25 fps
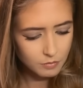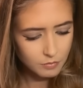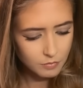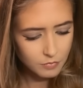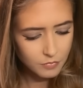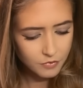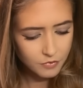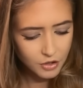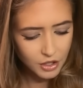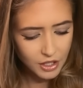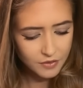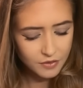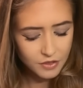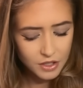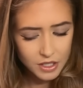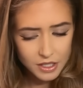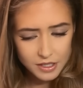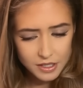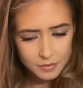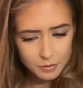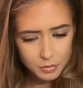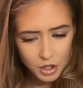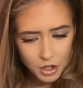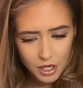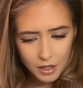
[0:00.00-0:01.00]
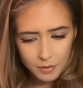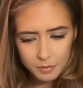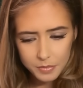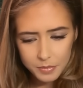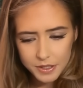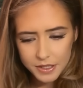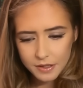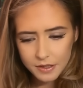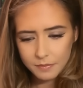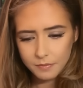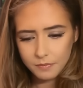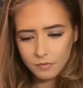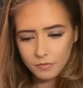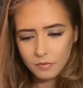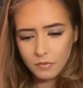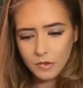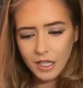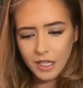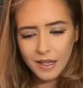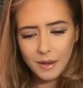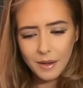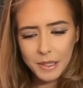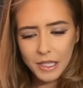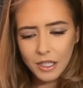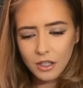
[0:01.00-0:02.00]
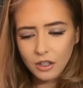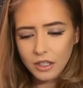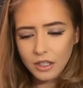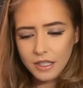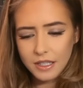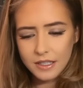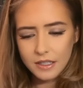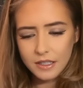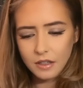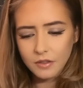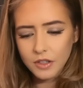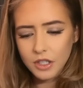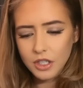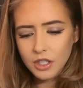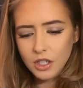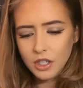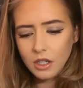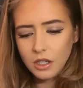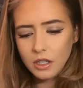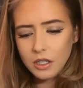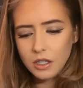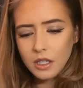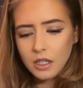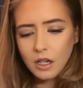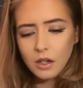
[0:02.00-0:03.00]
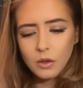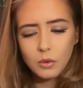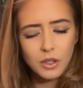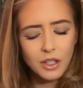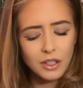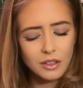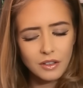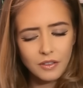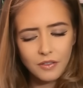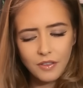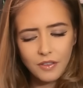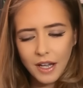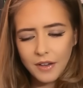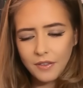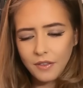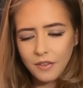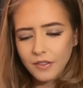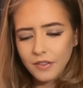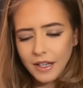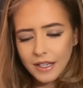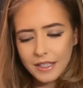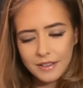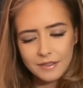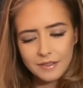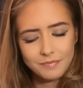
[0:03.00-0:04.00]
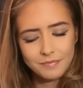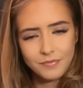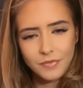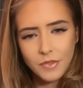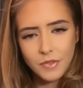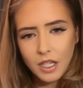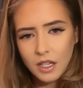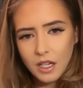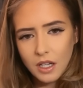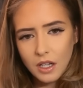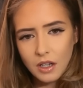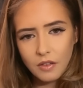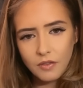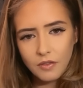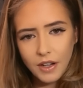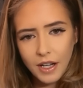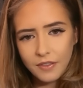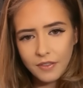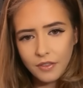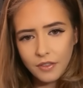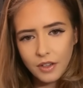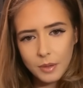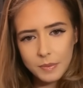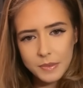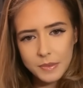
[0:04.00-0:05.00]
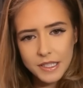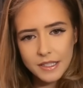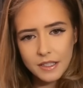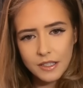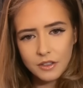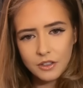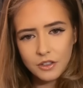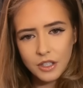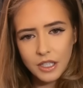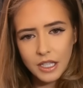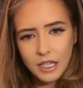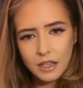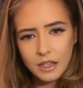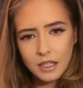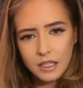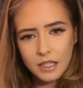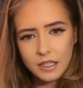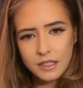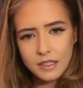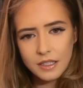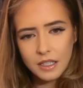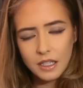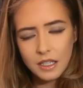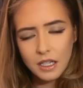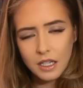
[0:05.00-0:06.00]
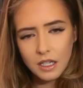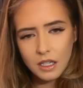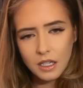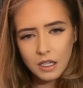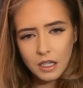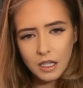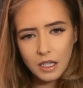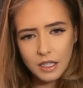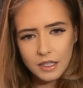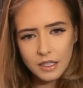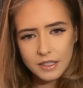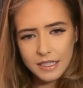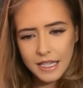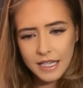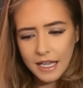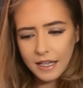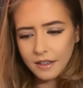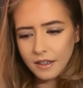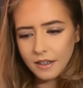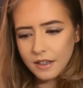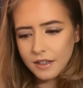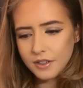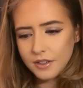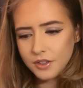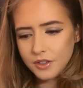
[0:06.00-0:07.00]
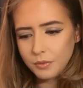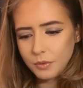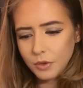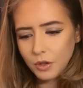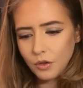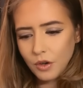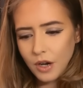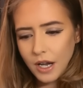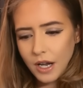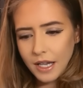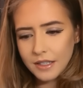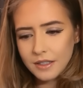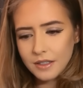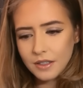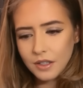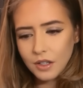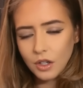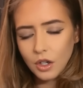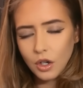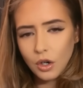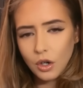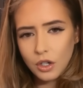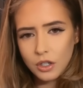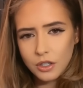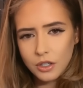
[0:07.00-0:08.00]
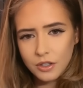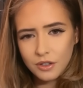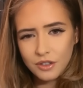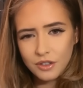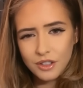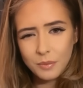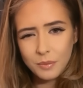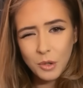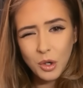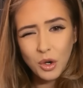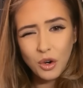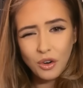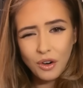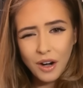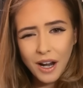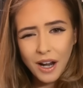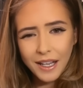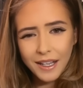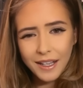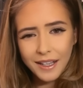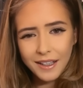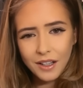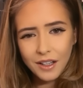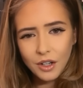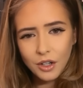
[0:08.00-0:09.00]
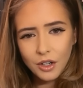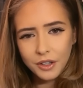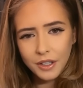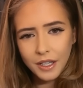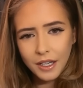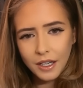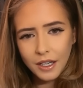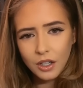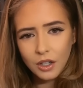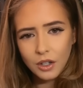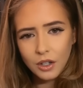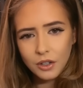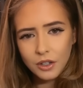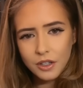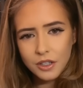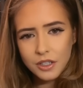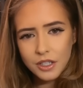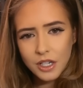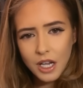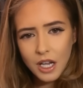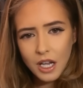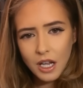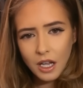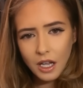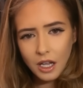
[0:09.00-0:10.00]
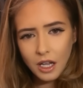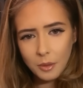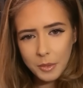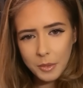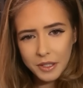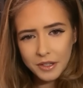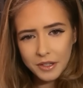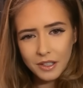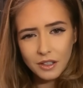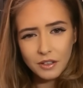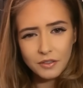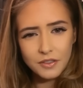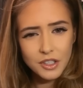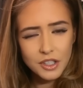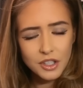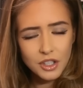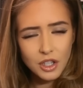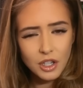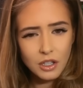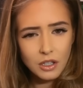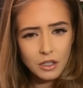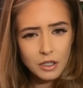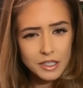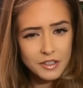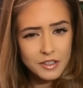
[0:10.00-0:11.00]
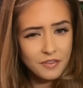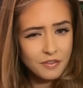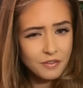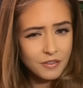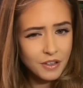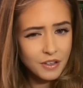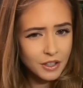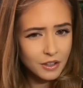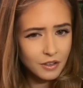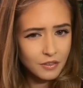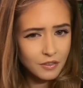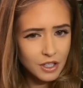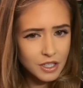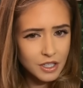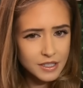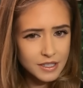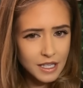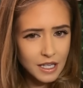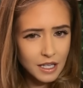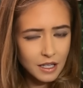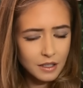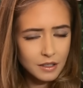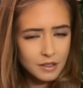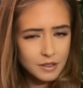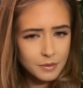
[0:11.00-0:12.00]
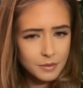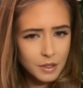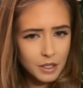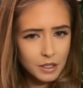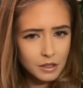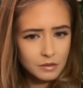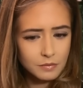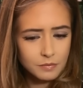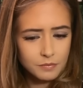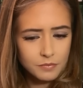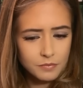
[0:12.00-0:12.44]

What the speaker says: forgiveness perhaps. I mean, look at this lover's card. Oh, look, the five of cups is underneath this. Sadness, regret, loss. There's someone crying on that card. And the lover's card is very, very sad as well.